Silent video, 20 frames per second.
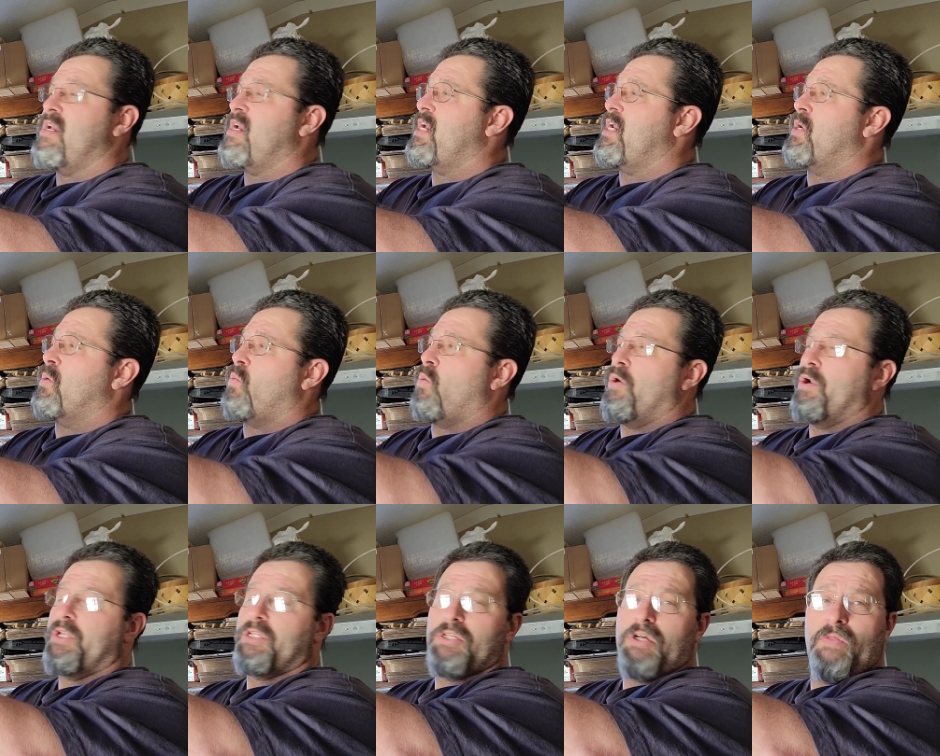and the
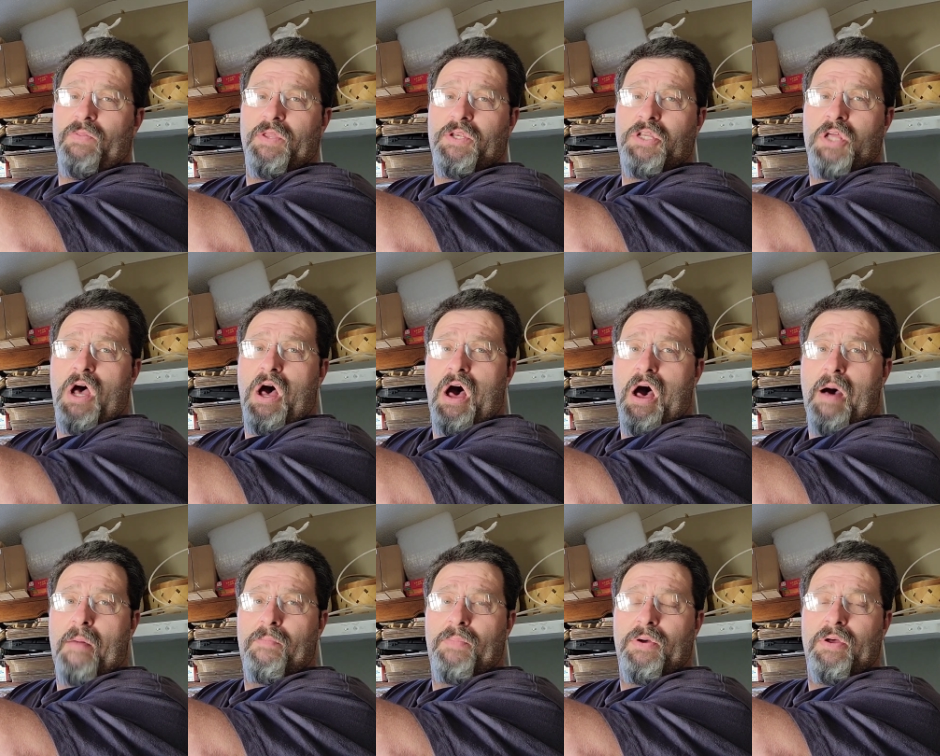one that's on the
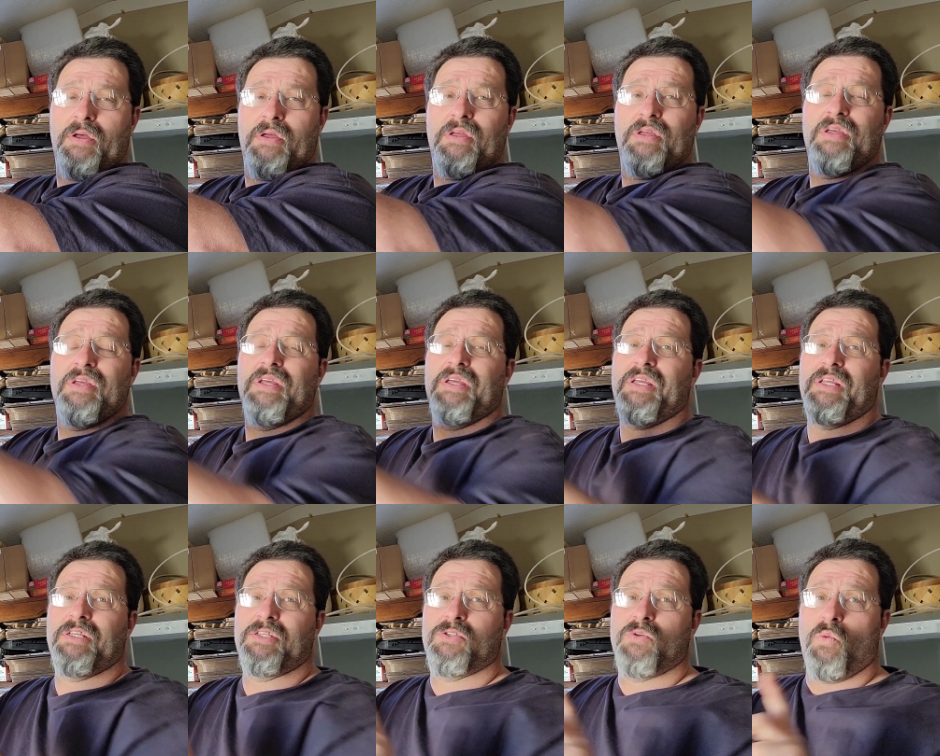top
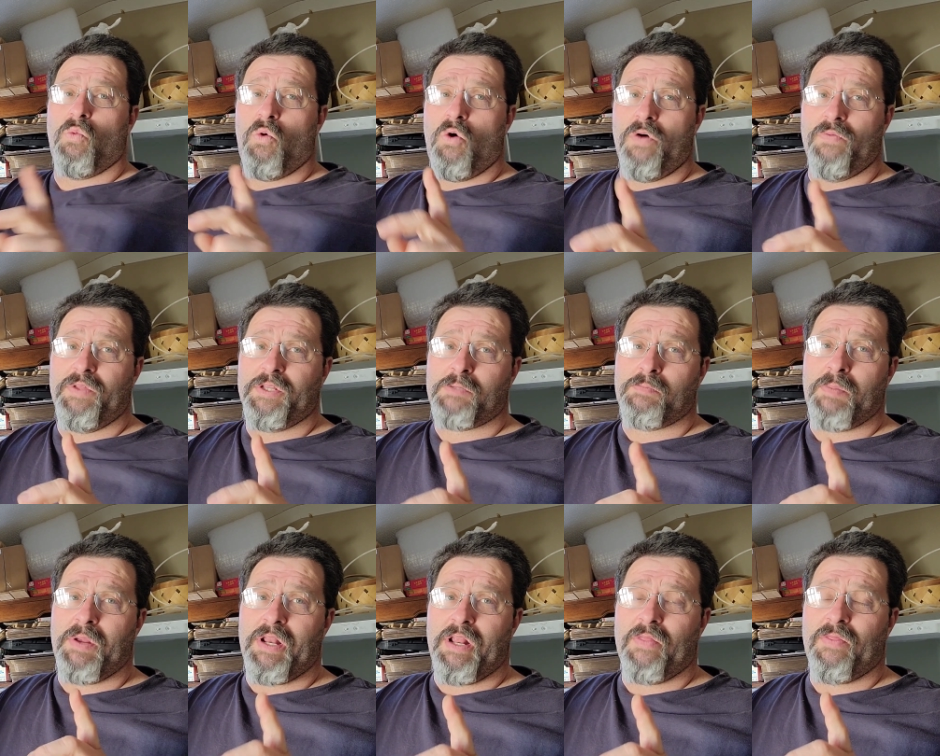is the one that's
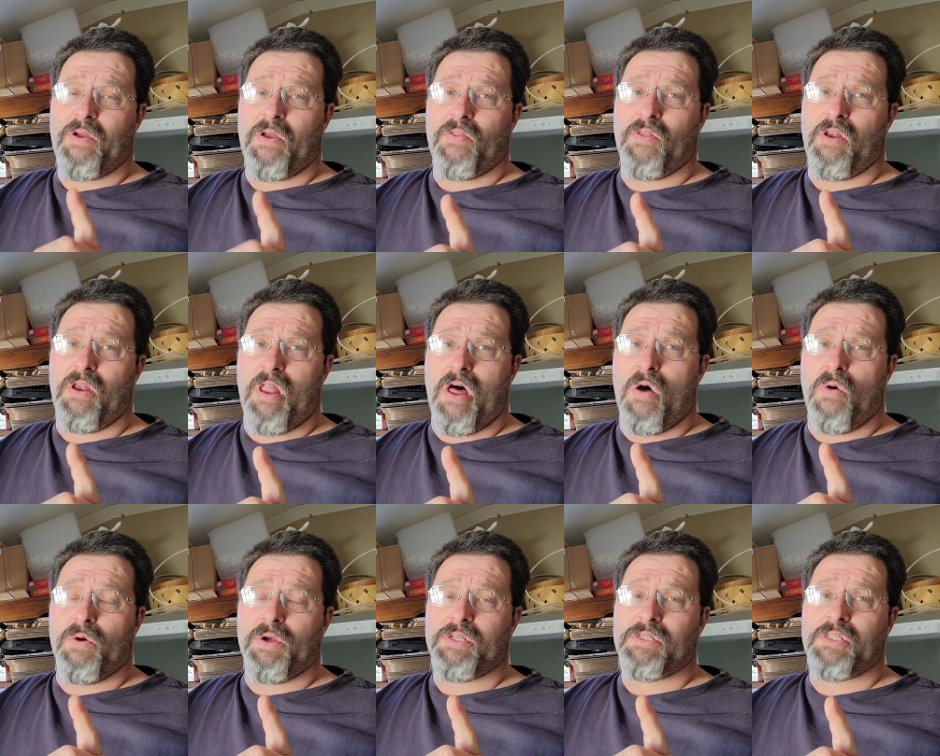been in there the
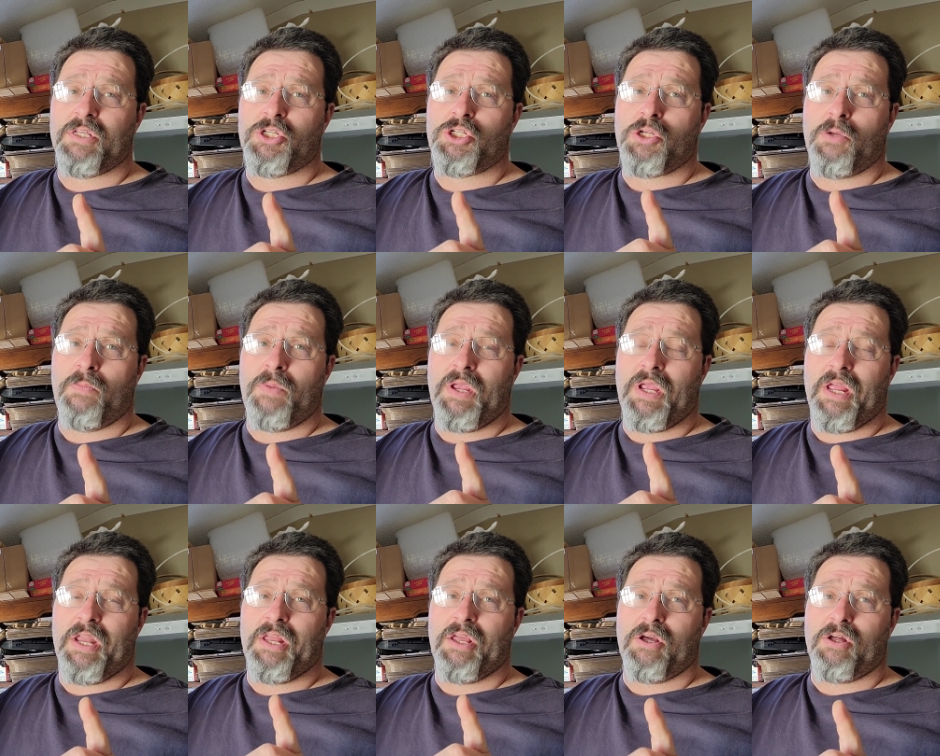longest, that should be
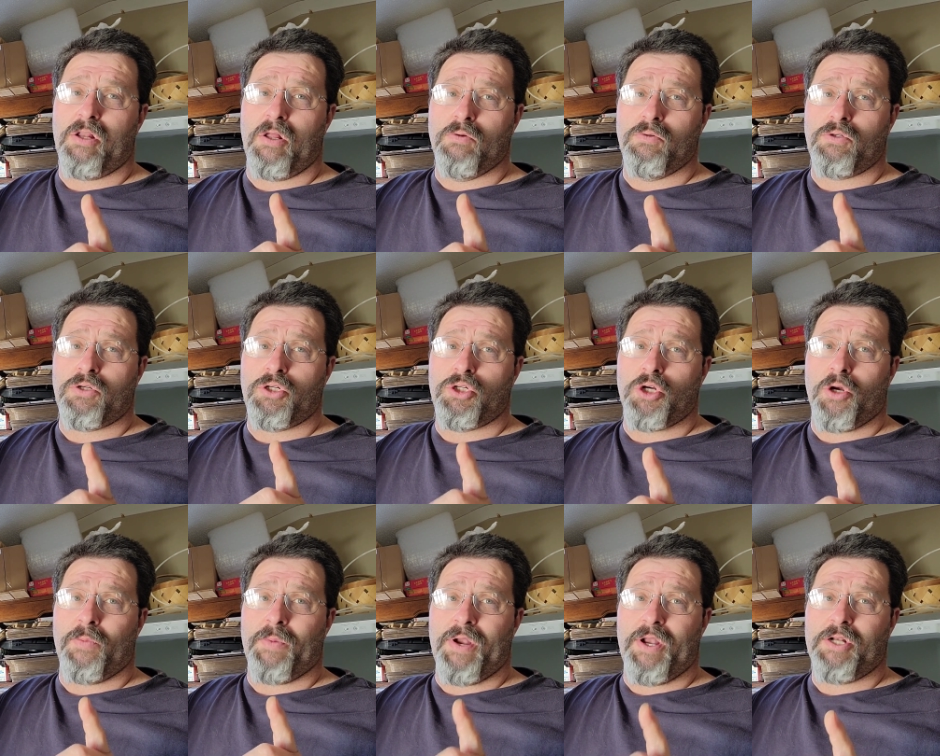getting close to
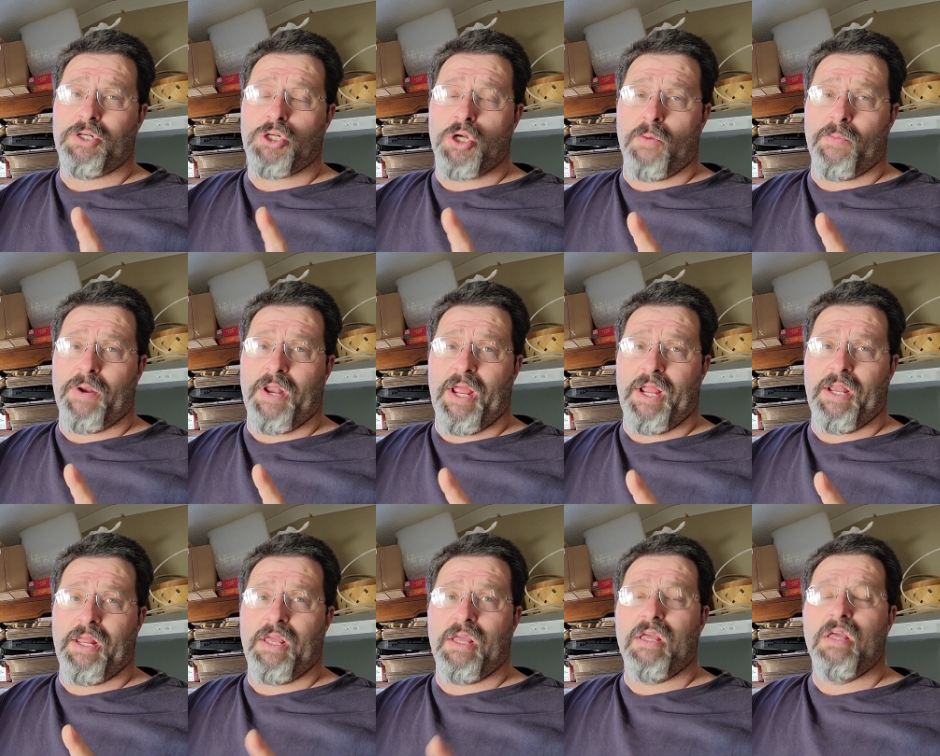
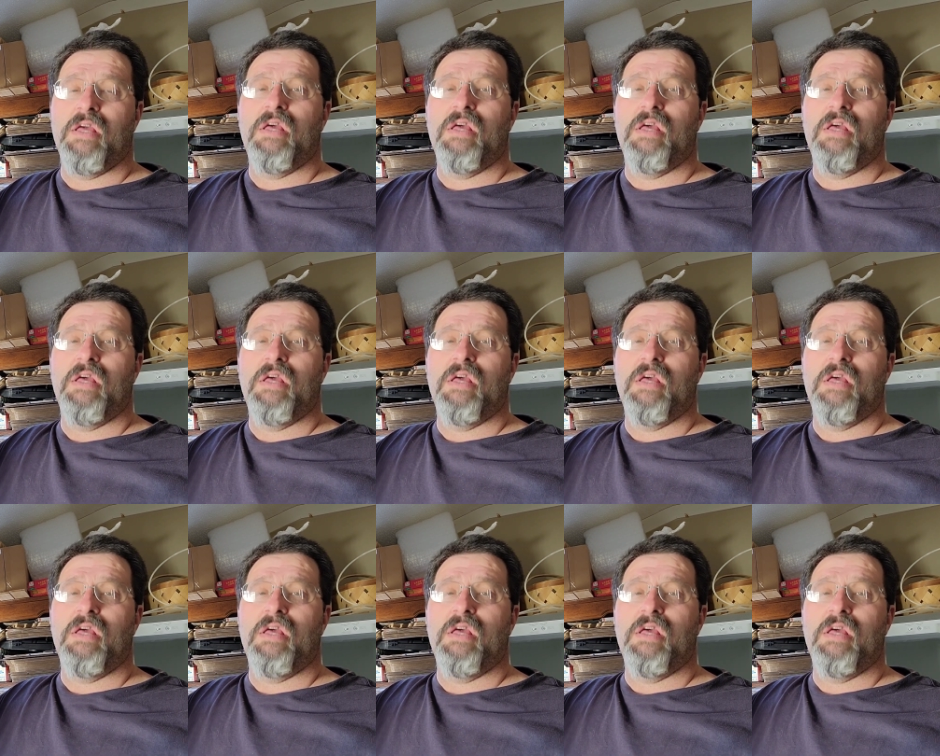germinating.